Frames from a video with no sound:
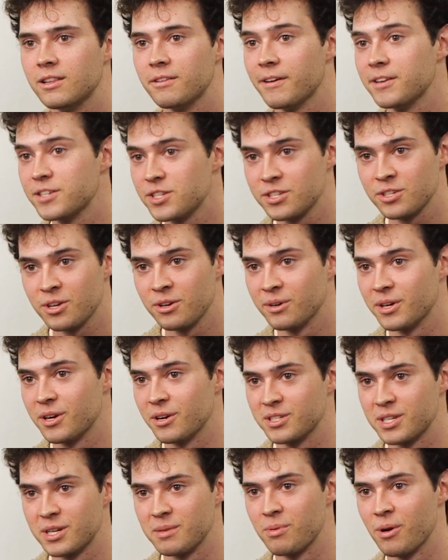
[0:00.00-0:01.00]
The Ventures
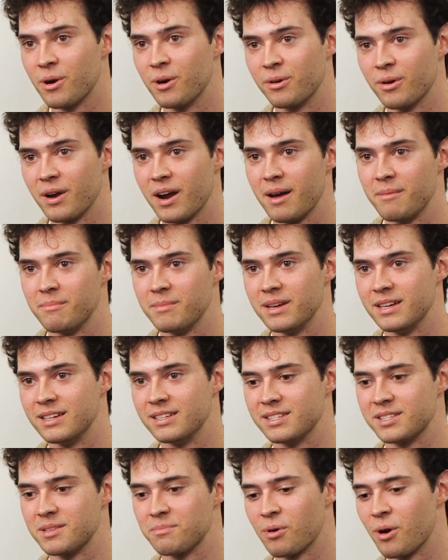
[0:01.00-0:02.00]
Curiosity Program
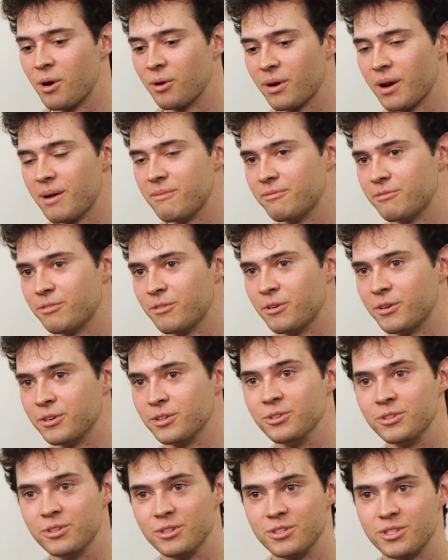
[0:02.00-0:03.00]
is the program for
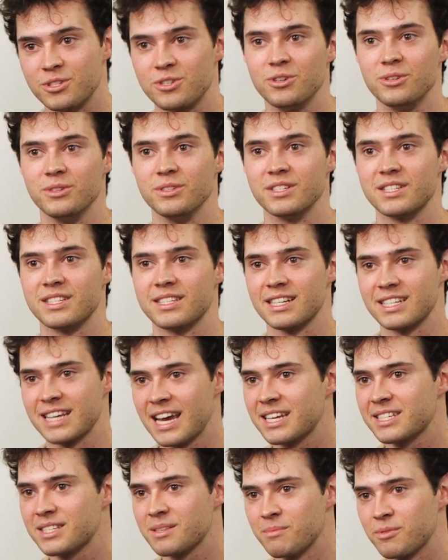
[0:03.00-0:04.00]
UQ students that
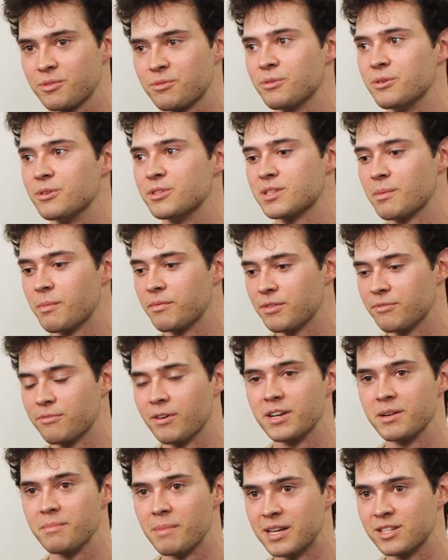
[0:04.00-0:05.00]
takes them through some of the
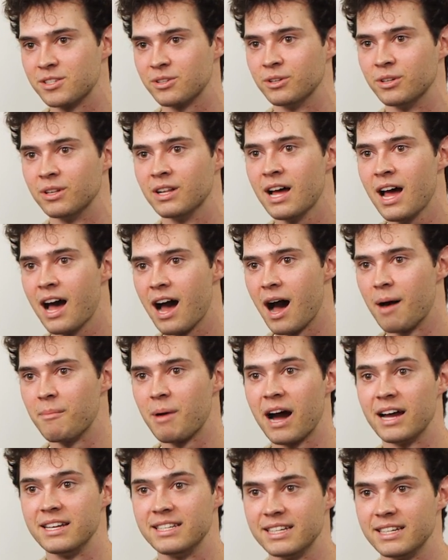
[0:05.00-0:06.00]
fundamental
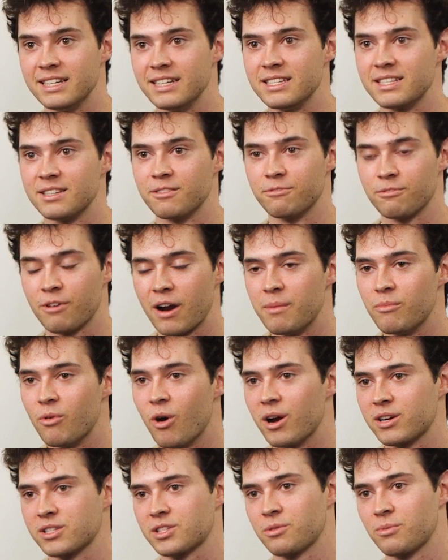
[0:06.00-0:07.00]
ideas and
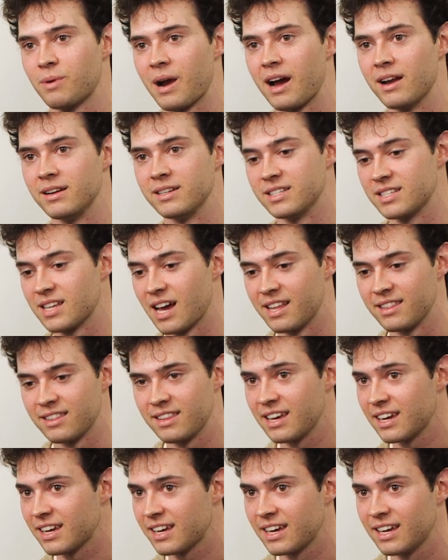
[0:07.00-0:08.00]
frameworks around design
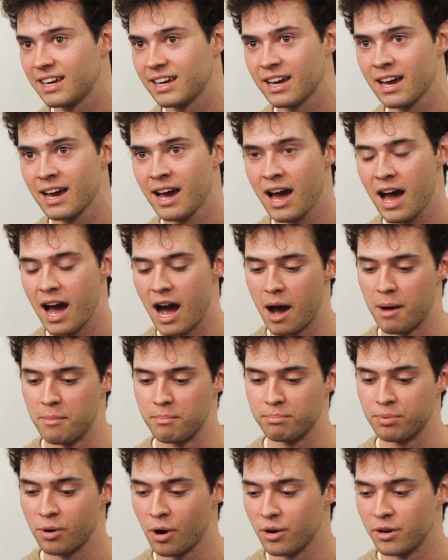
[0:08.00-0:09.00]
thinking,
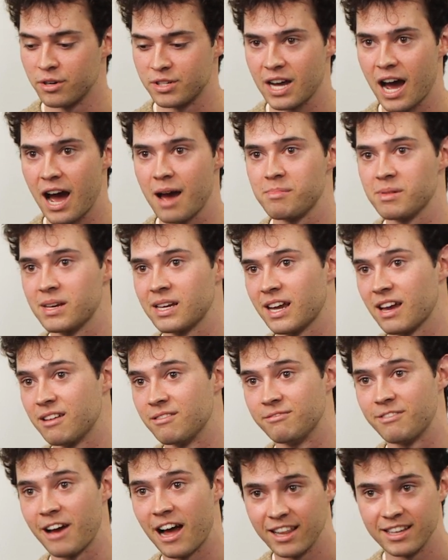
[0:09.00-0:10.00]
prototyping and
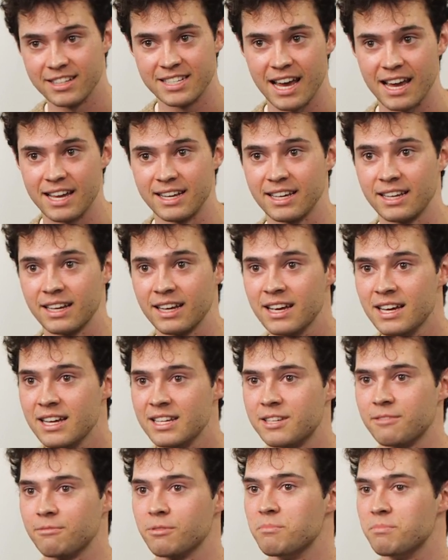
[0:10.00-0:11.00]
validating
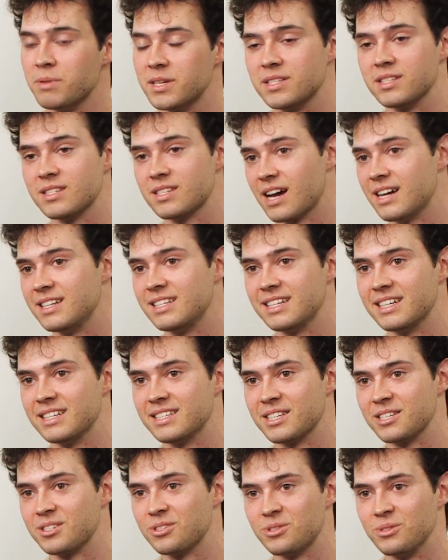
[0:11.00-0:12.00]
different business
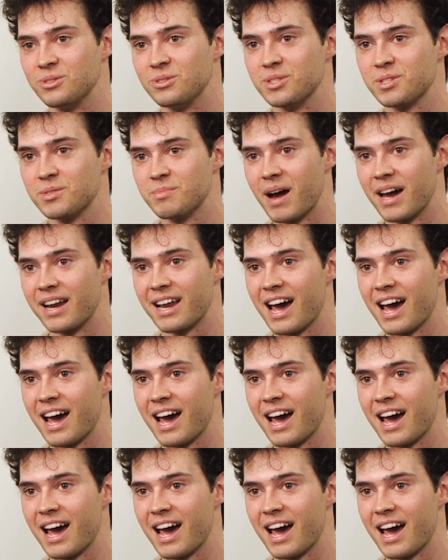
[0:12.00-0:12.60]
ideas that students might